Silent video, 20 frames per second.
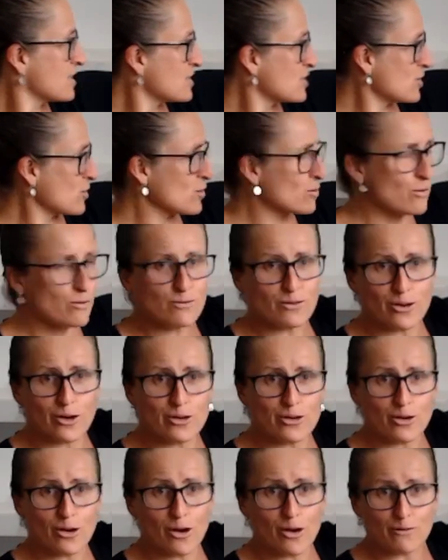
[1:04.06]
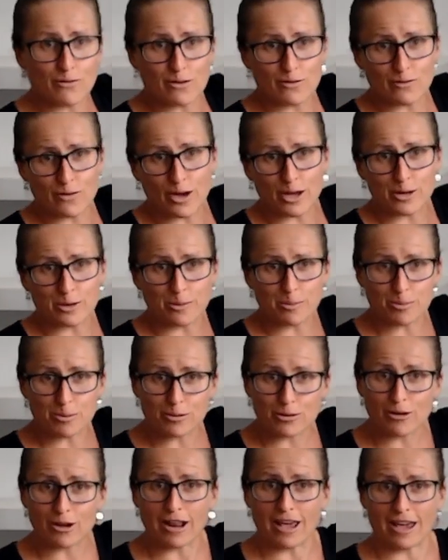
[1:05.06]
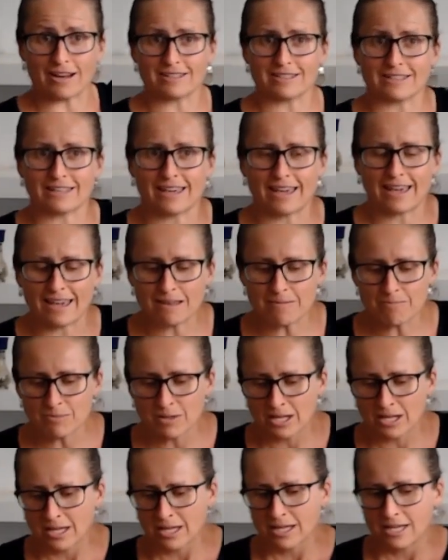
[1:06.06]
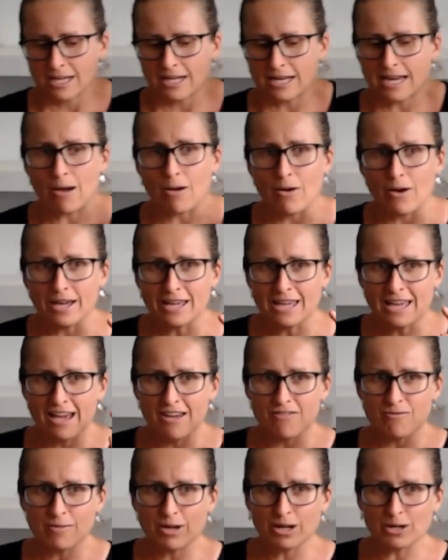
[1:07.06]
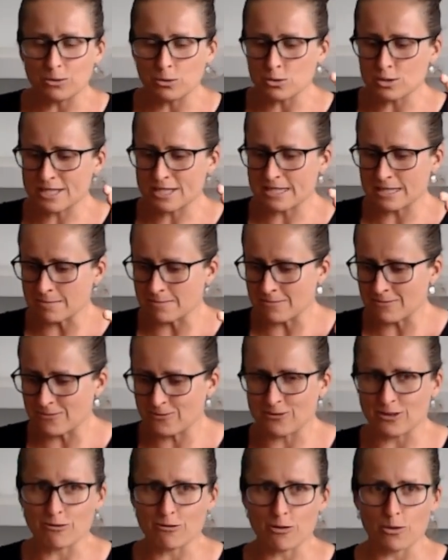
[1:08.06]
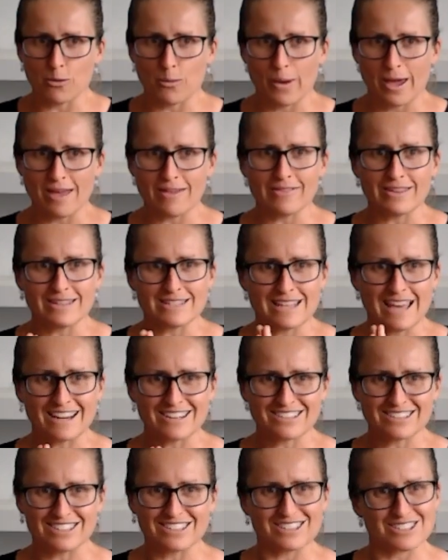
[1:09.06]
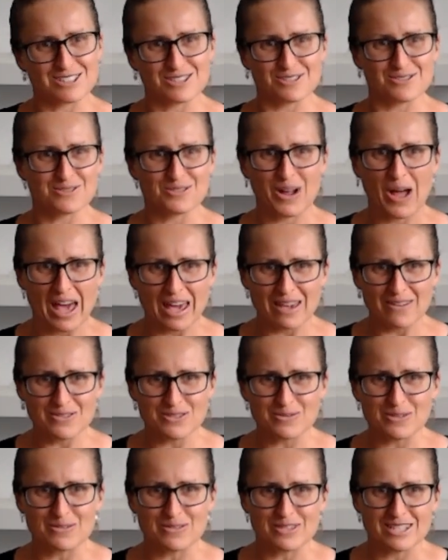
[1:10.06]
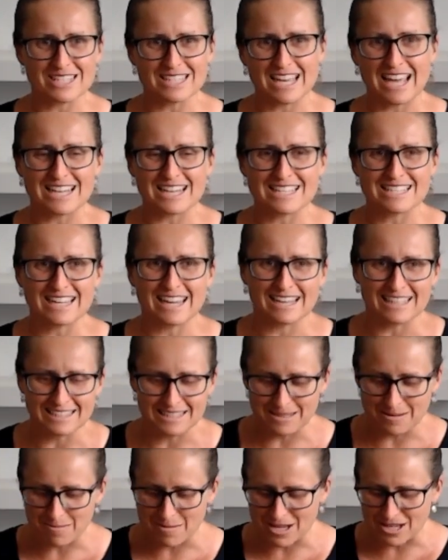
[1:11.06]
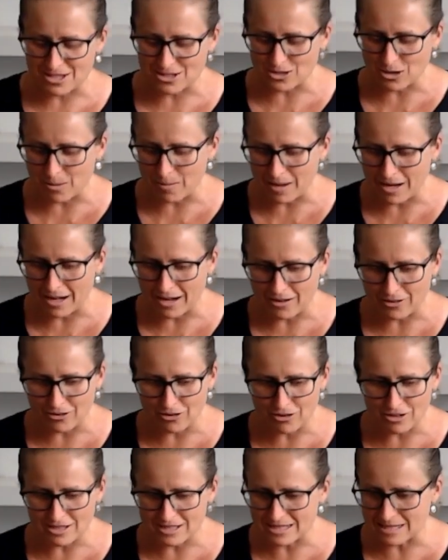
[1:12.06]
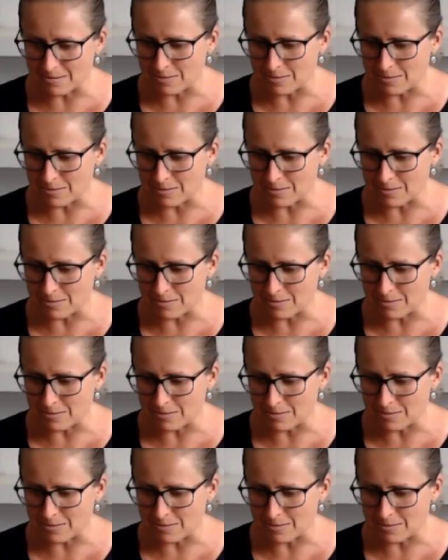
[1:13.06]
show you a photo of the final product, okay? Now I have my awesome Vorwerk that's actually just arrived. We've just had a sale in the mix shop and I got